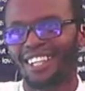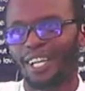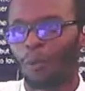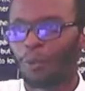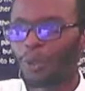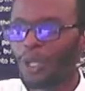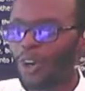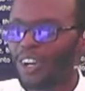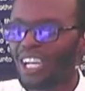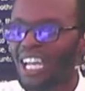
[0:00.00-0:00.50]

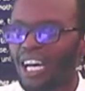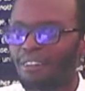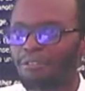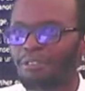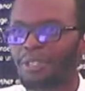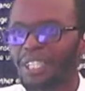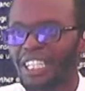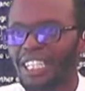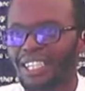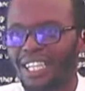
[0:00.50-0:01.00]
We all have
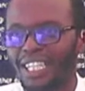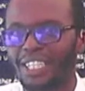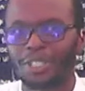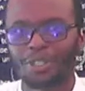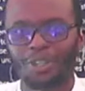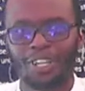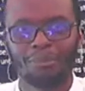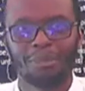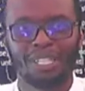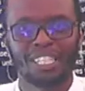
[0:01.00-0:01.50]
unique
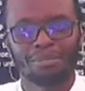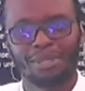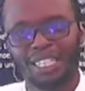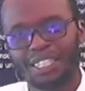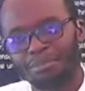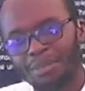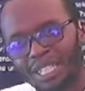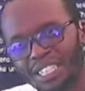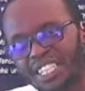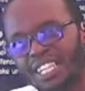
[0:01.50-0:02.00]
enjoyments,
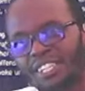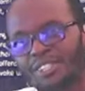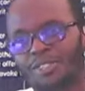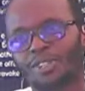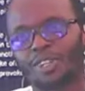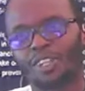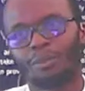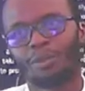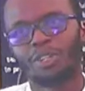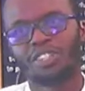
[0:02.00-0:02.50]
but here's
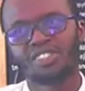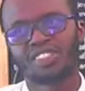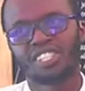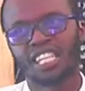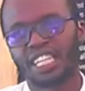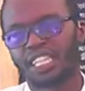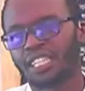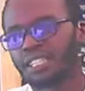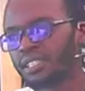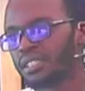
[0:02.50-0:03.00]
Solomon
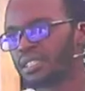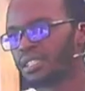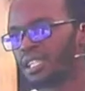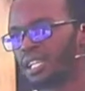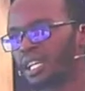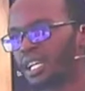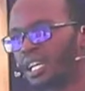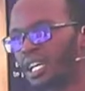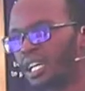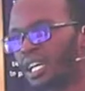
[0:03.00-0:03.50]
saying,
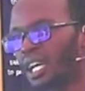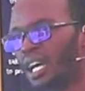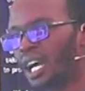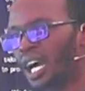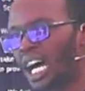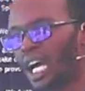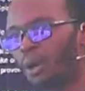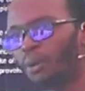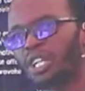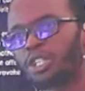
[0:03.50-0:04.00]

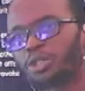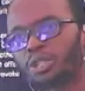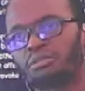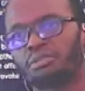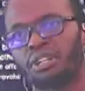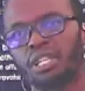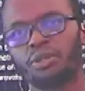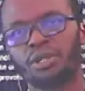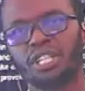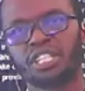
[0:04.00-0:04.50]
I want to
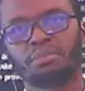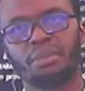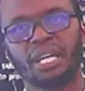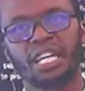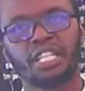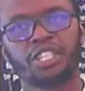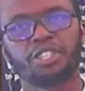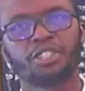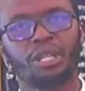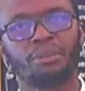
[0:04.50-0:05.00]
evaluate my
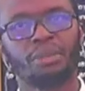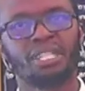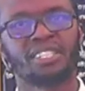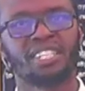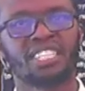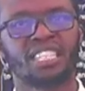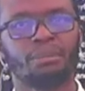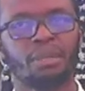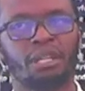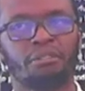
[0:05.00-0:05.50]
enjoyments
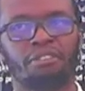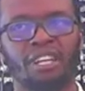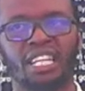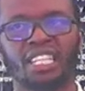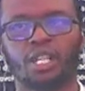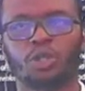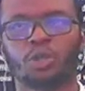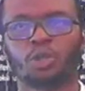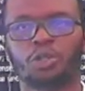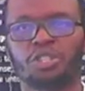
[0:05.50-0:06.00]
that I may
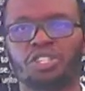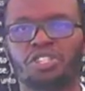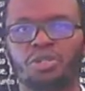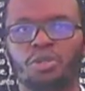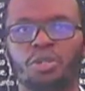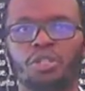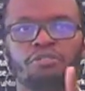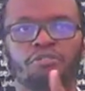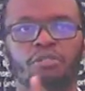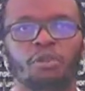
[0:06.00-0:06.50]
find out what is
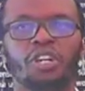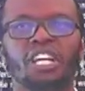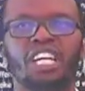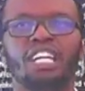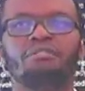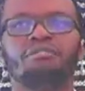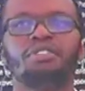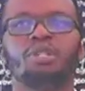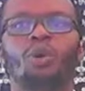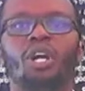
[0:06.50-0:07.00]
good for
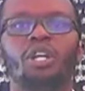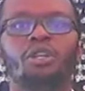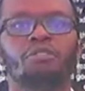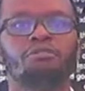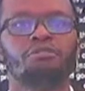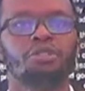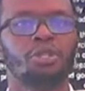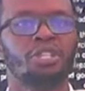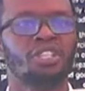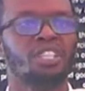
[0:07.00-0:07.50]
every one of
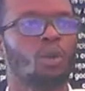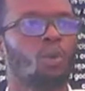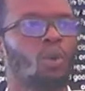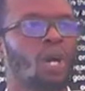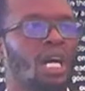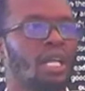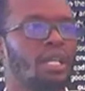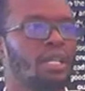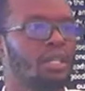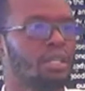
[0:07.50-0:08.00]
you in the
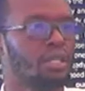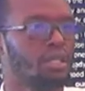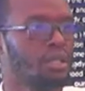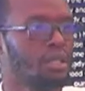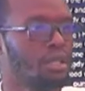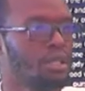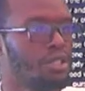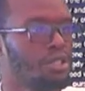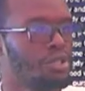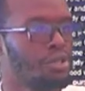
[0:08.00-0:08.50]
world
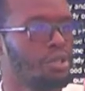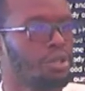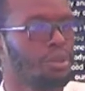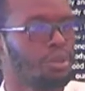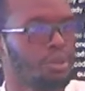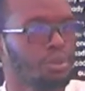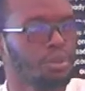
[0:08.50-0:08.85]
to do.